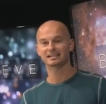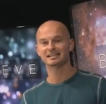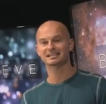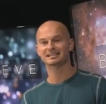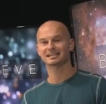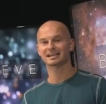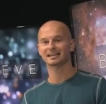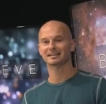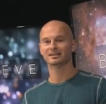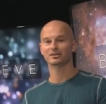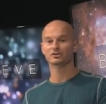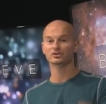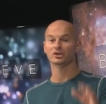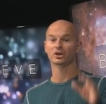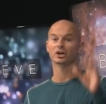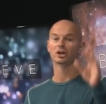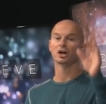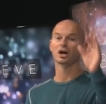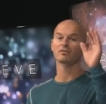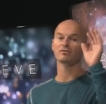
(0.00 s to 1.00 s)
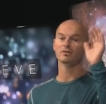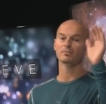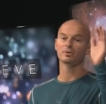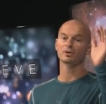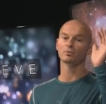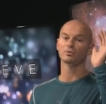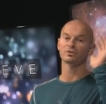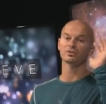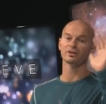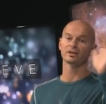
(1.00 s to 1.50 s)
he said, There's a
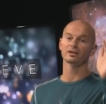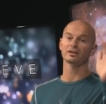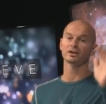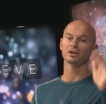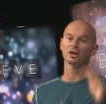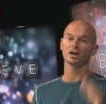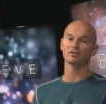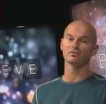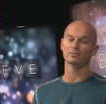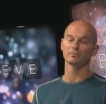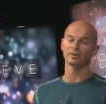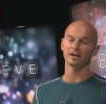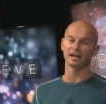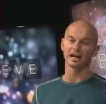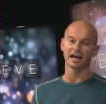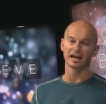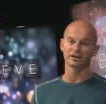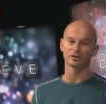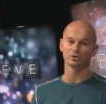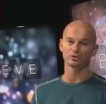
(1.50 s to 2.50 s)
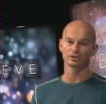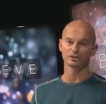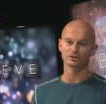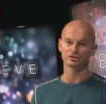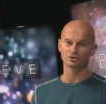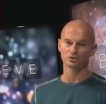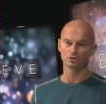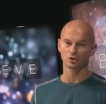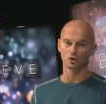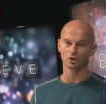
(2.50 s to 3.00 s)
government within the government I don't
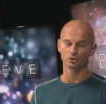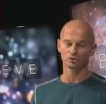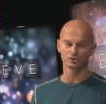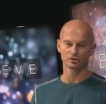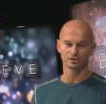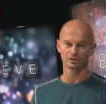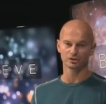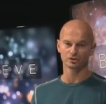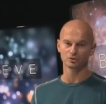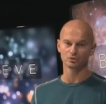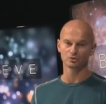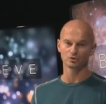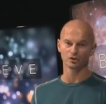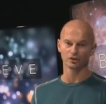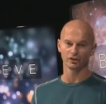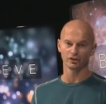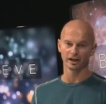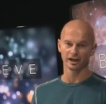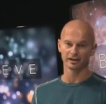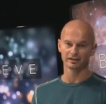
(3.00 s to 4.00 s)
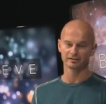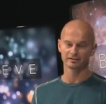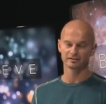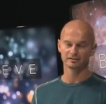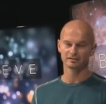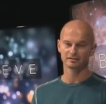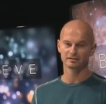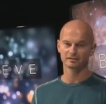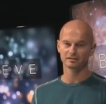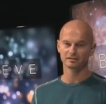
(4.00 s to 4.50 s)
control. You can Google that.
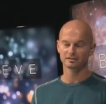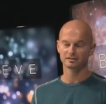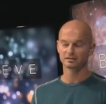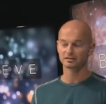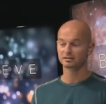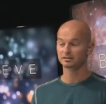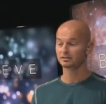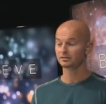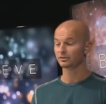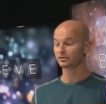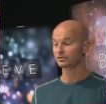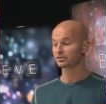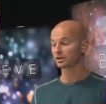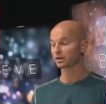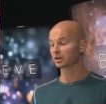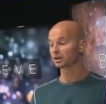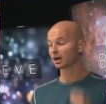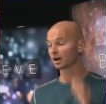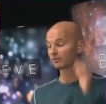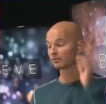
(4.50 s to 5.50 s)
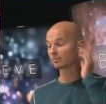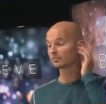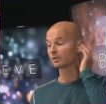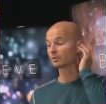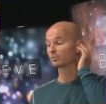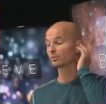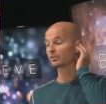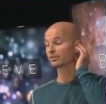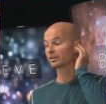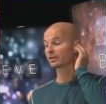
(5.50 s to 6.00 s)
There's a
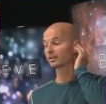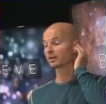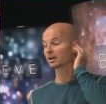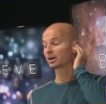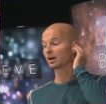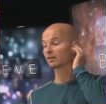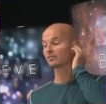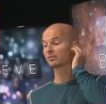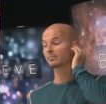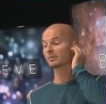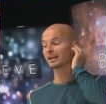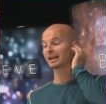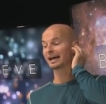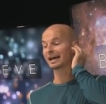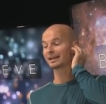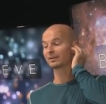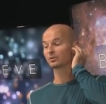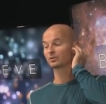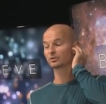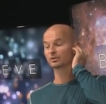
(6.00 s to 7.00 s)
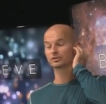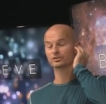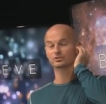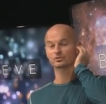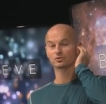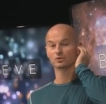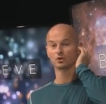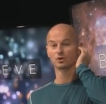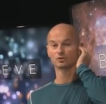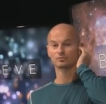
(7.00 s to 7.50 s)
government within the government I don't
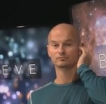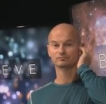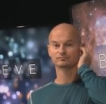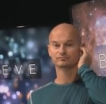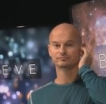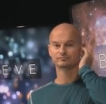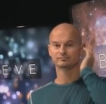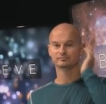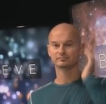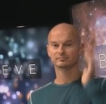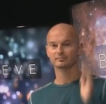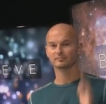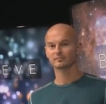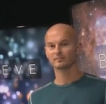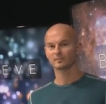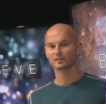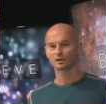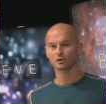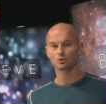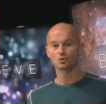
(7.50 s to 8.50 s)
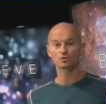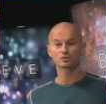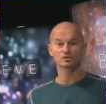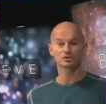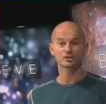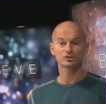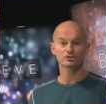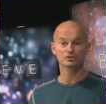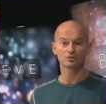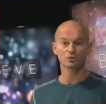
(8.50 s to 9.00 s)
control. Who's
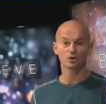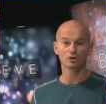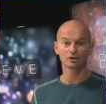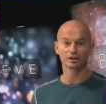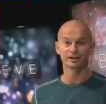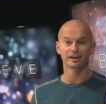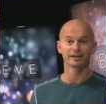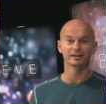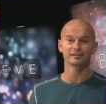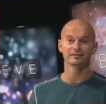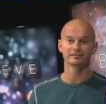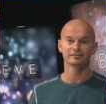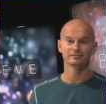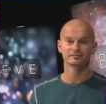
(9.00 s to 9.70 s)
controlling it?